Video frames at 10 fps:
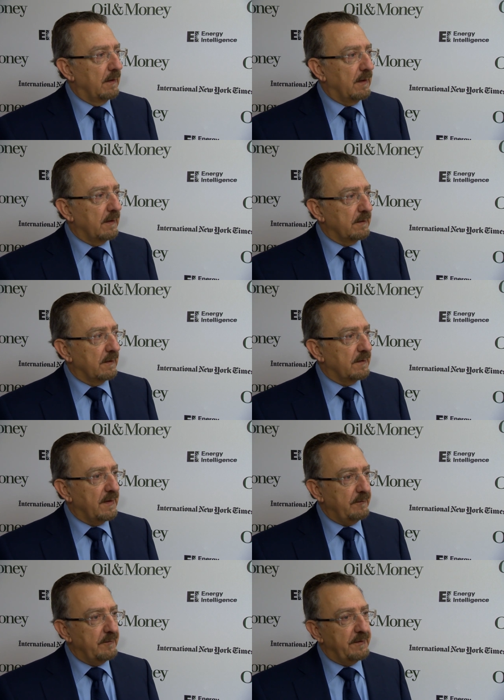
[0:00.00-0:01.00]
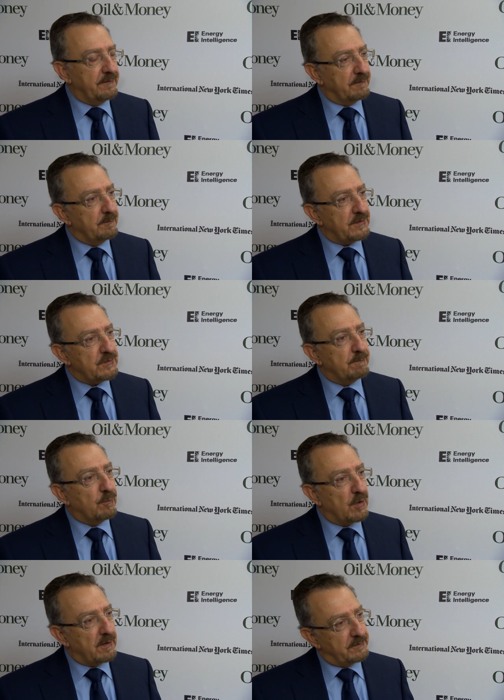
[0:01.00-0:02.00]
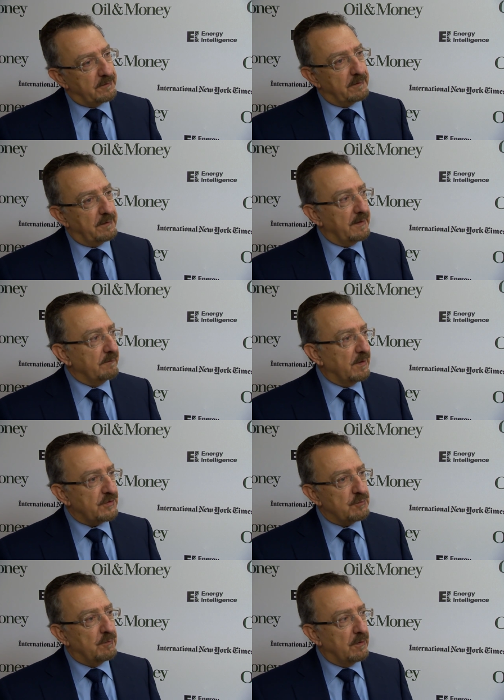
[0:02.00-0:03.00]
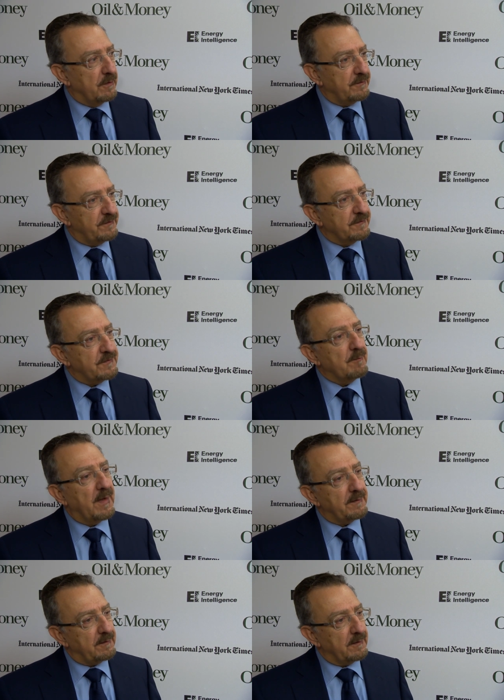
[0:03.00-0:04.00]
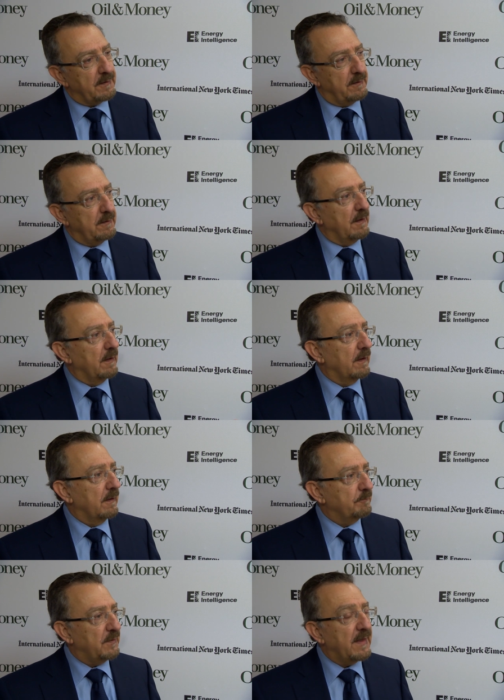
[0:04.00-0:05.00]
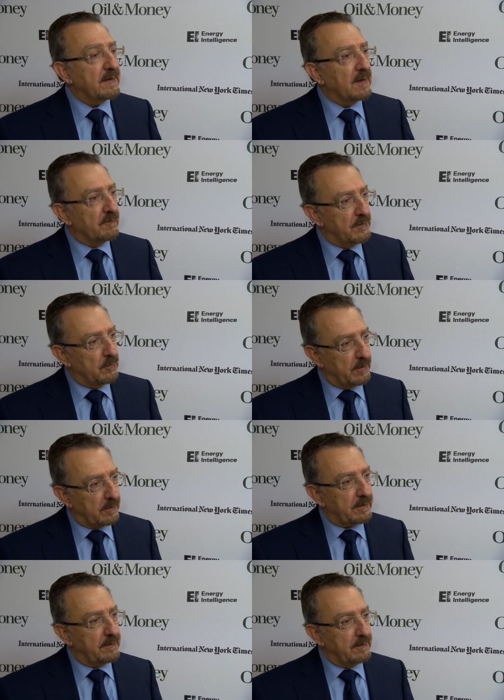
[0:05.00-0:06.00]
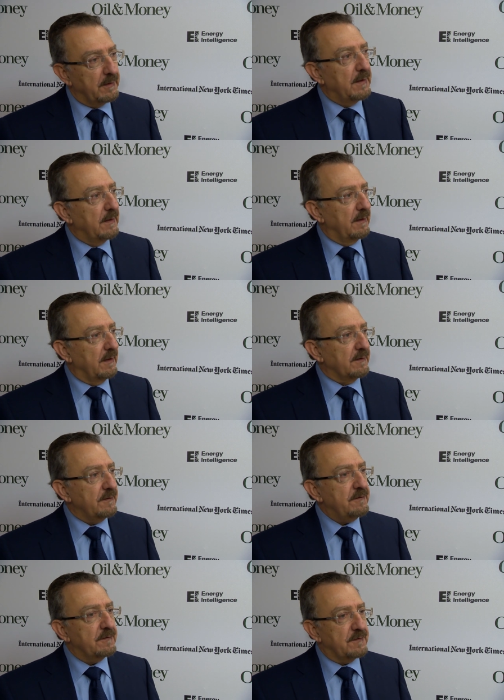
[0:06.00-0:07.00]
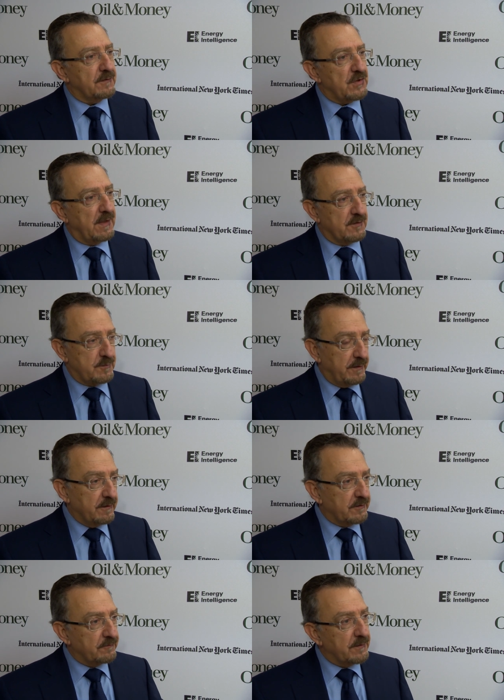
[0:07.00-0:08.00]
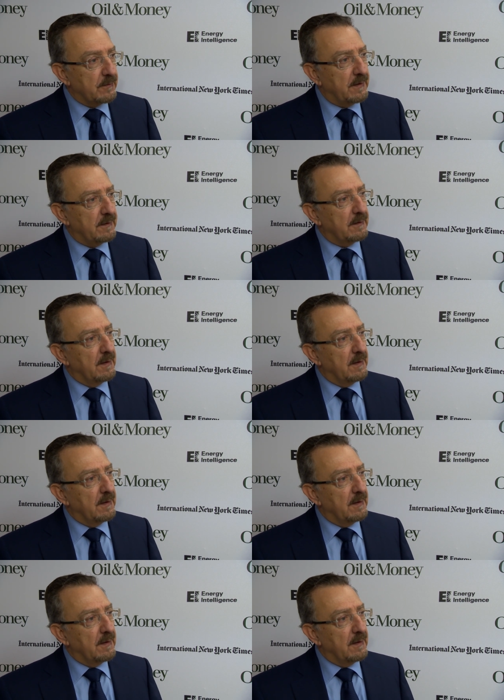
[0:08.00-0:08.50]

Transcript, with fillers: And that means a much broader and much more systematic uh, planning of the work. And this is a challenge because if we